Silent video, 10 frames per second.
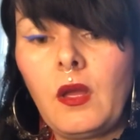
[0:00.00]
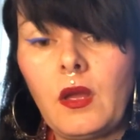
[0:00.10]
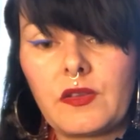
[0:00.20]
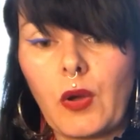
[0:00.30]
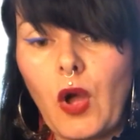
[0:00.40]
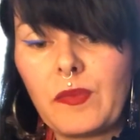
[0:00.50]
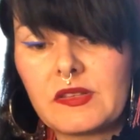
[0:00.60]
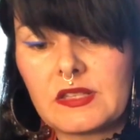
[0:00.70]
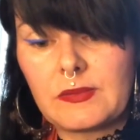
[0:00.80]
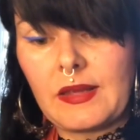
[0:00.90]
So I hope
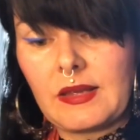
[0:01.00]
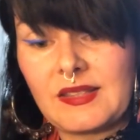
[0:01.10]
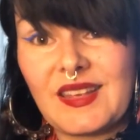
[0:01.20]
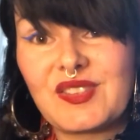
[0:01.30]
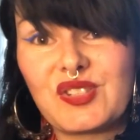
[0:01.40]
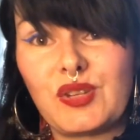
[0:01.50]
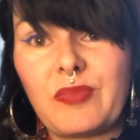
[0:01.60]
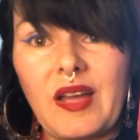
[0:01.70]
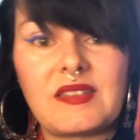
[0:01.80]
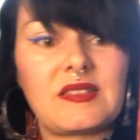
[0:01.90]
this is making sense to you,
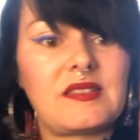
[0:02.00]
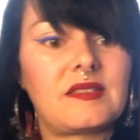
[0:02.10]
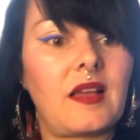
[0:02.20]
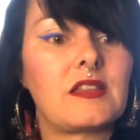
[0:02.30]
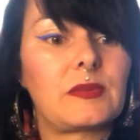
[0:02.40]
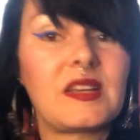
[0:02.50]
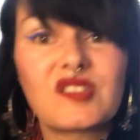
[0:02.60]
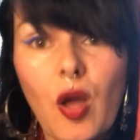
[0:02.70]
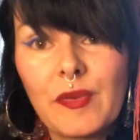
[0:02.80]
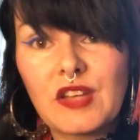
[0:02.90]
Pisces Suns. Please
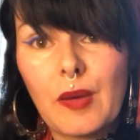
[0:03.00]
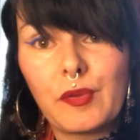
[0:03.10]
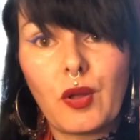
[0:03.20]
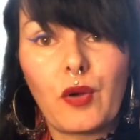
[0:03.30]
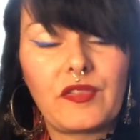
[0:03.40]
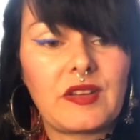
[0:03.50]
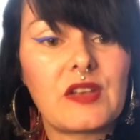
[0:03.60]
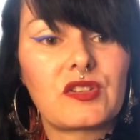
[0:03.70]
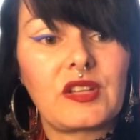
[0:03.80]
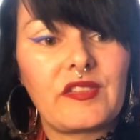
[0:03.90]
comment down below if it
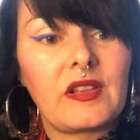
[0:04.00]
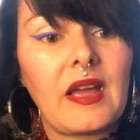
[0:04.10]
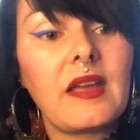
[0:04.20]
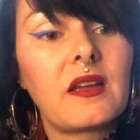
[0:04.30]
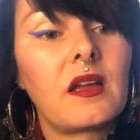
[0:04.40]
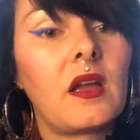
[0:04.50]
does, or leave a like.